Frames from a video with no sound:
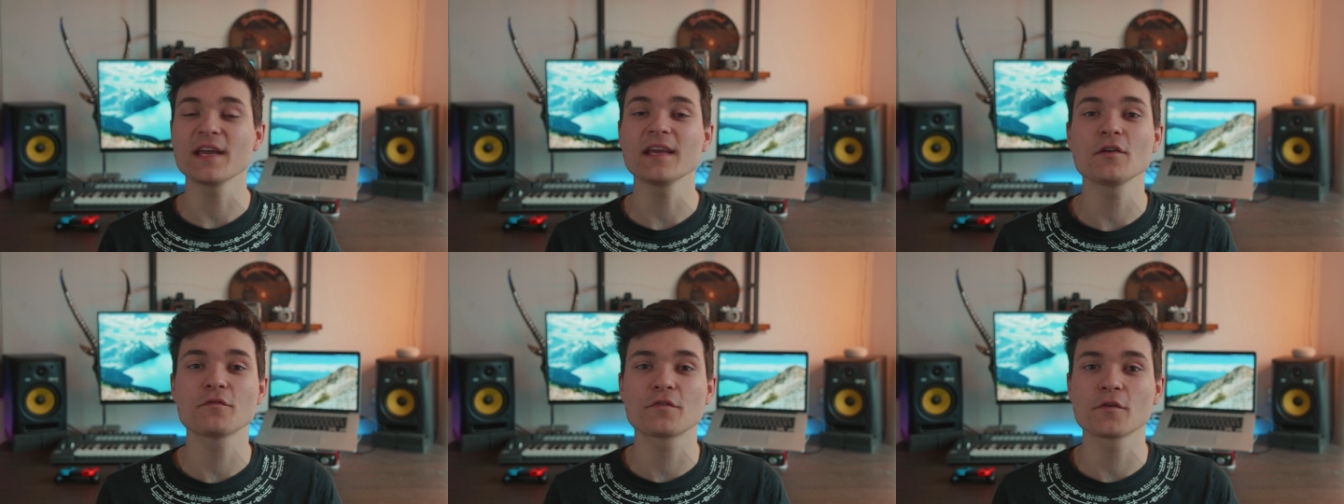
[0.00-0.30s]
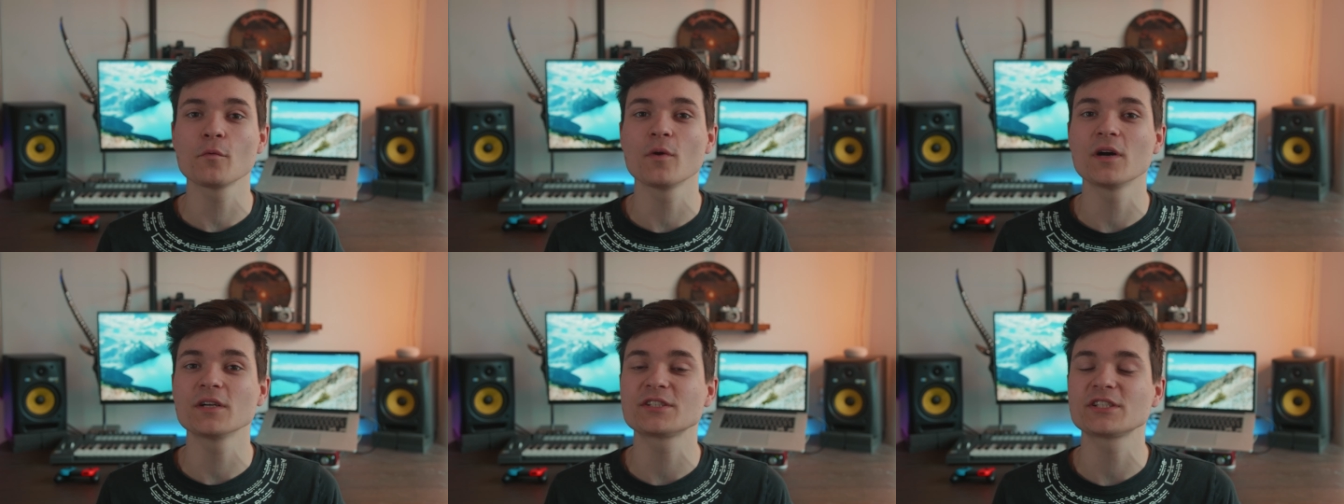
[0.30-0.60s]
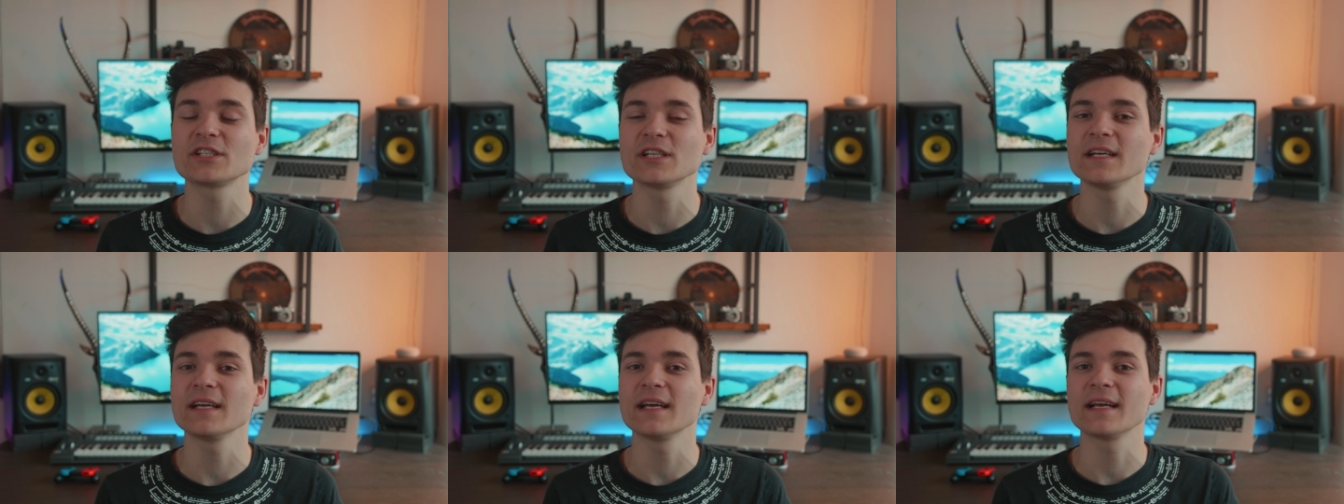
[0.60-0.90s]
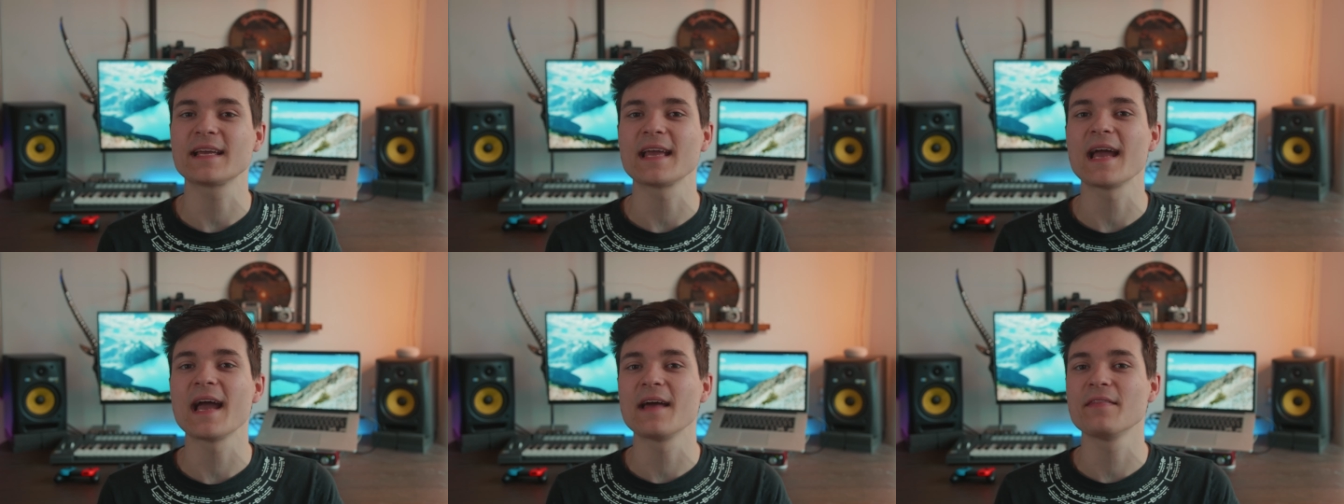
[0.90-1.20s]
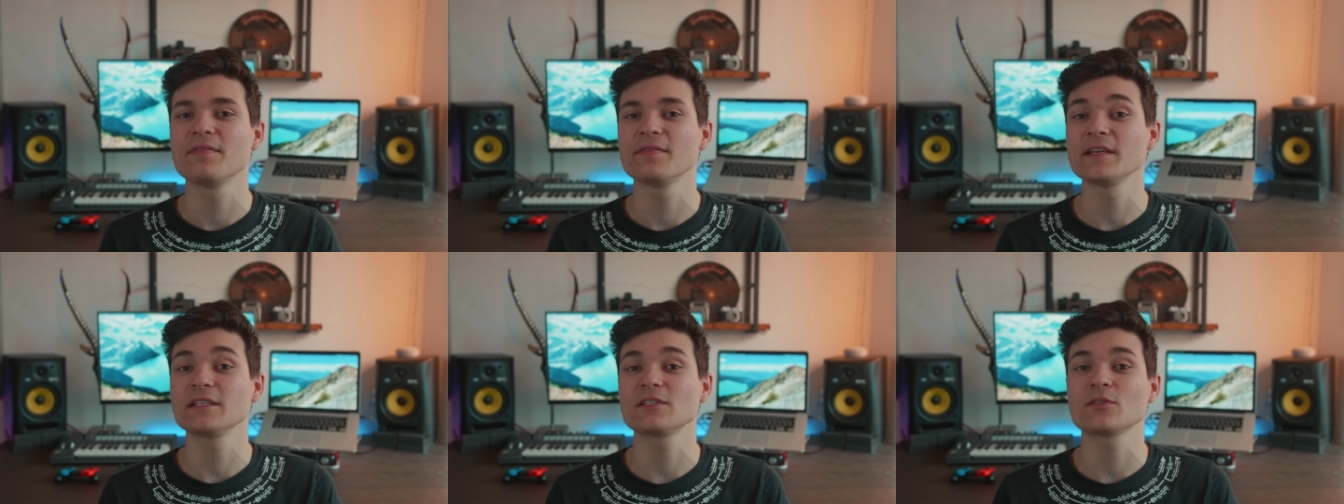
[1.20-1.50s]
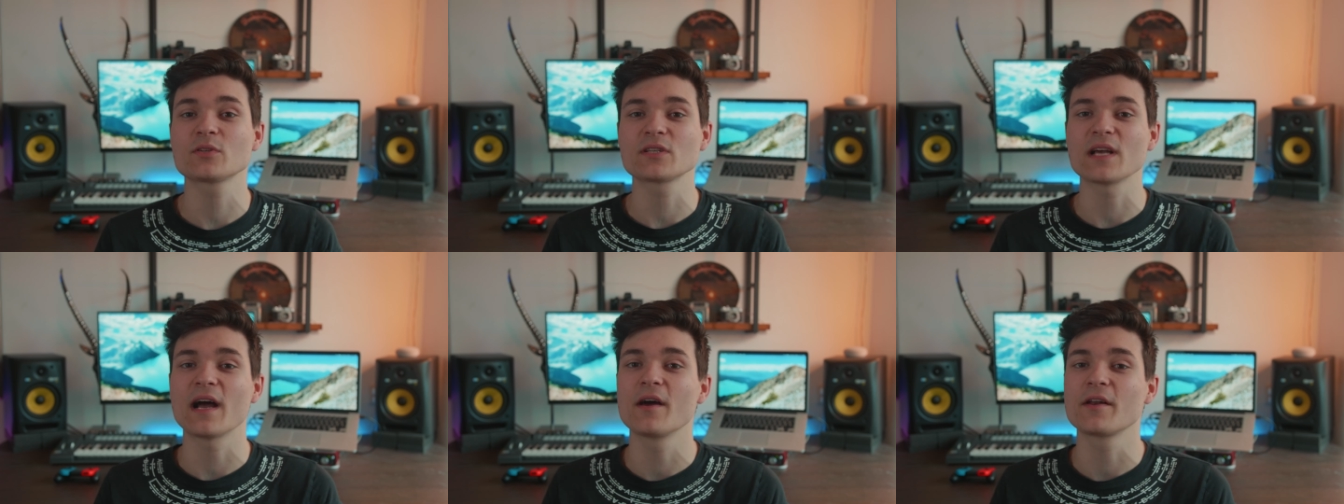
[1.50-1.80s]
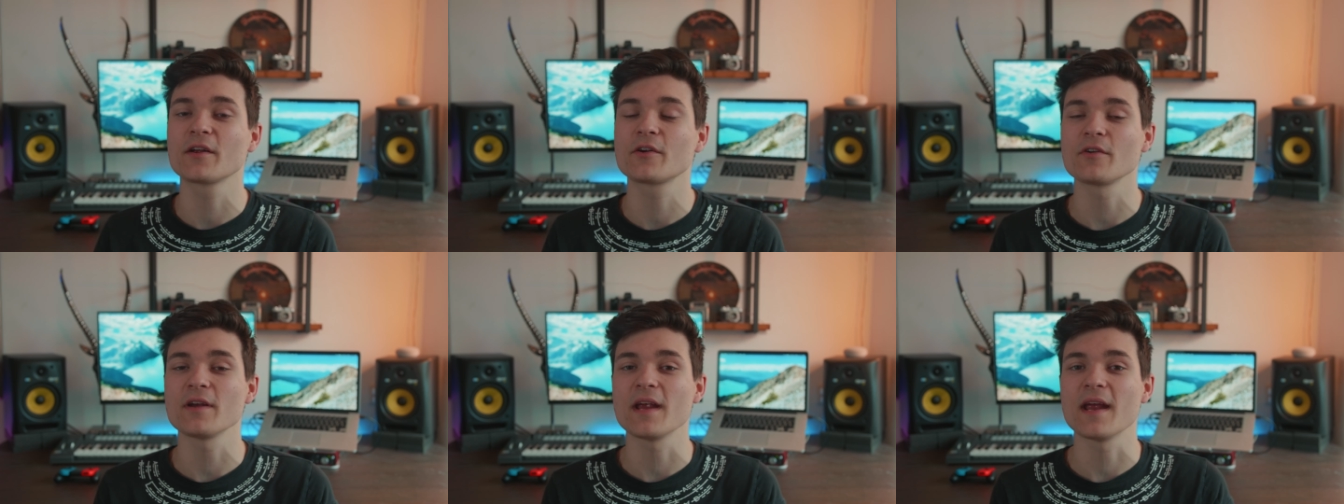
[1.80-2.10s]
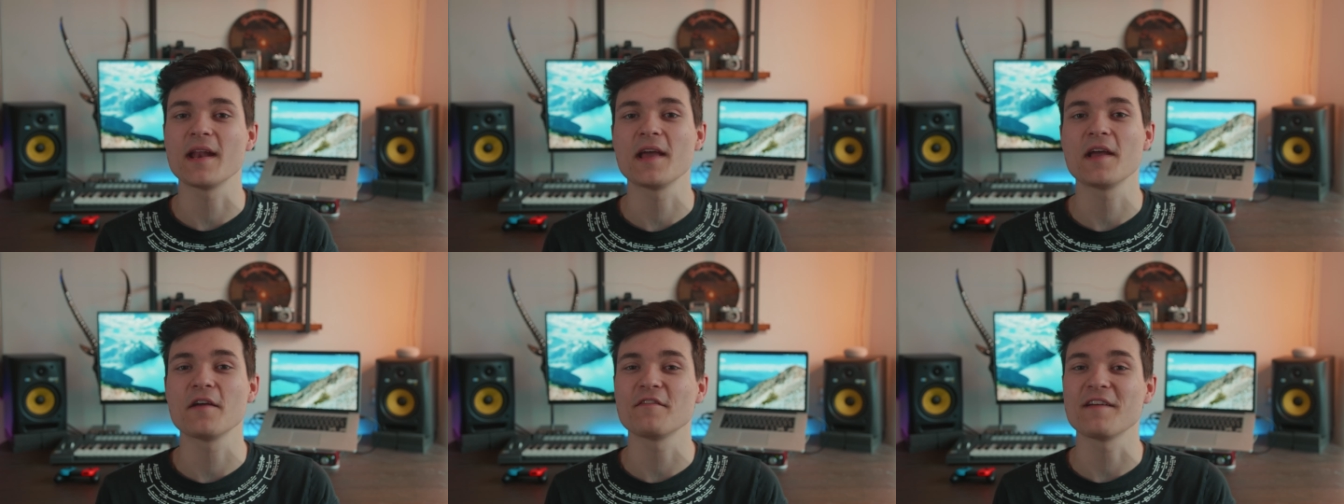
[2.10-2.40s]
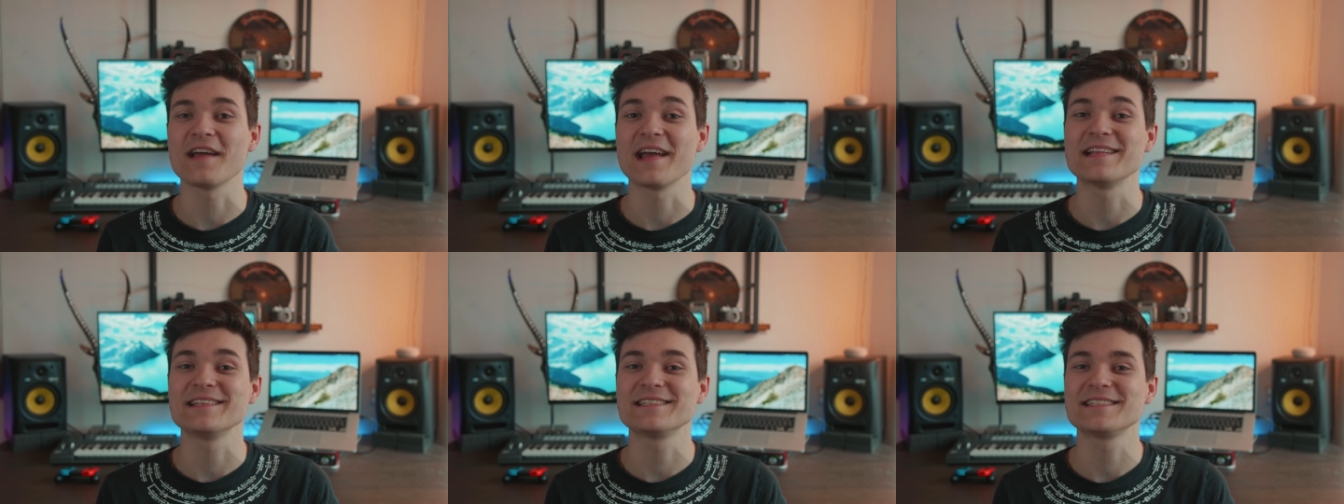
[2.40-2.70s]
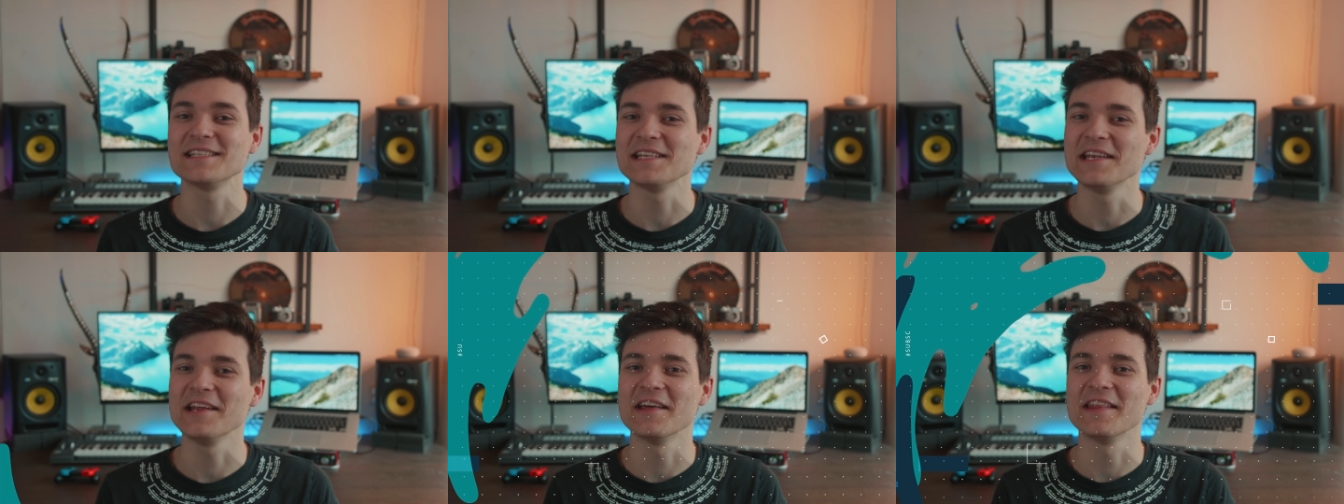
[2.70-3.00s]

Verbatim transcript: Thank you for watching. Again, this was How to Creative, and see